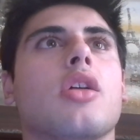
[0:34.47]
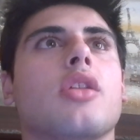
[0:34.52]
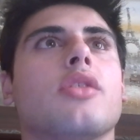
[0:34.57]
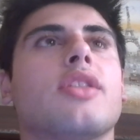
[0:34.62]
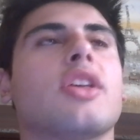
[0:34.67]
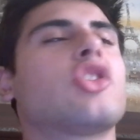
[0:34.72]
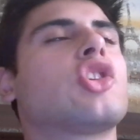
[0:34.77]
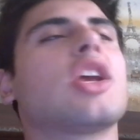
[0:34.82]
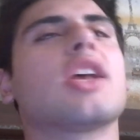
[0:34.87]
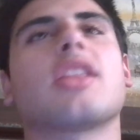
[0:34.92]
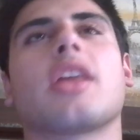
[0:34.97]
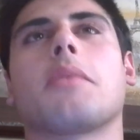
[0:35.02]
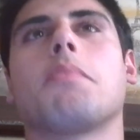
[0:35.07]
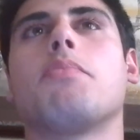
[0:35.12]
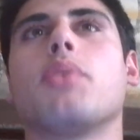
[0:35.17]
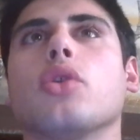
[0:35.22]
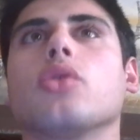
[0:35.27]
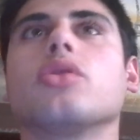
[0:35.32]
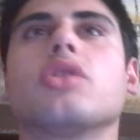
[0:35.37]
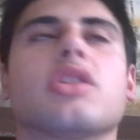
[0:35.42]
that she had like
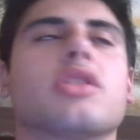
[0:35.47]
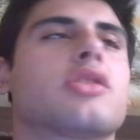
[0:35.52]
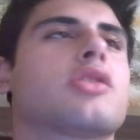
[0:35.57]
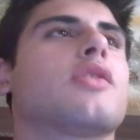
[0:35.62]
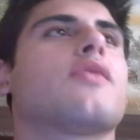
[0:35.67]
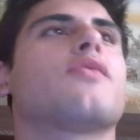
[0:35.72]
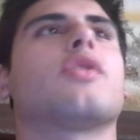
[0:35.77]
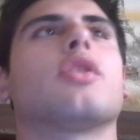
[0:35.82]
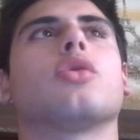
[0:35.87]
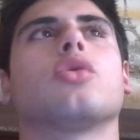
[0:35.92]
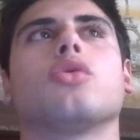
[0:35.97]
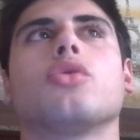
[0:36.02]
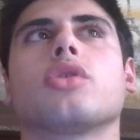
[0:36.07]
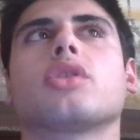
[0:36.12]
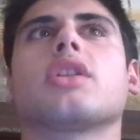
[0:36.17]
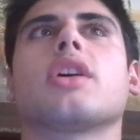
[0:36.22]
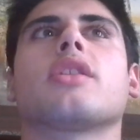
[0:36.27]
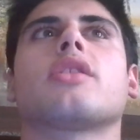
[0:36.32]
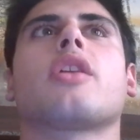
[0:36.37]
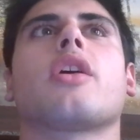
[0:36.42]
buildings and stuff that
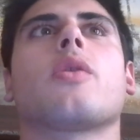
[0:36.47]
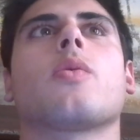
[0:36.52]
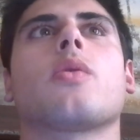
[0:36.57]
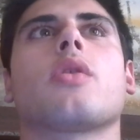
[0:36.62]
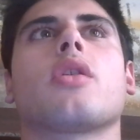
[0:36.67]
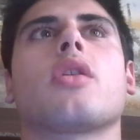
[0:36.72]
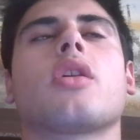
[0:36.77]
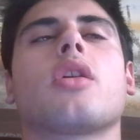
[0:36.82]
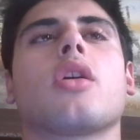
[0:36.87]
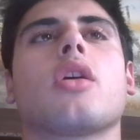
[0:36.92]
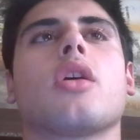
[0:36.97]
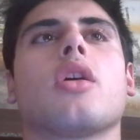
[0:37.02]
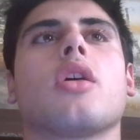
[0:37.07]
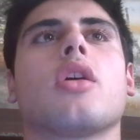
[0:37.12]
looked like they were